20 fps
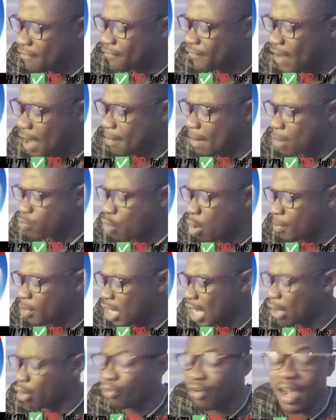and farmer
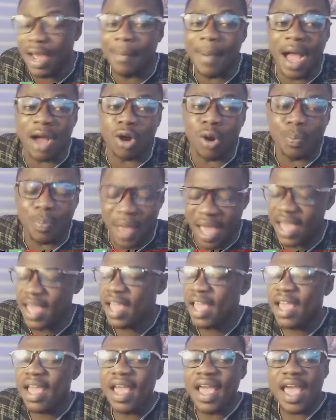woman and a clear back up
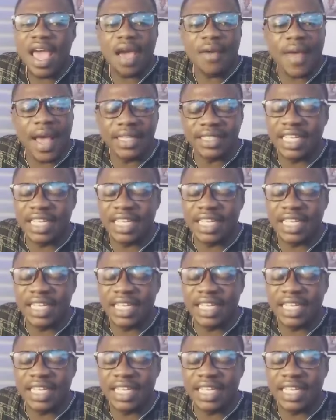if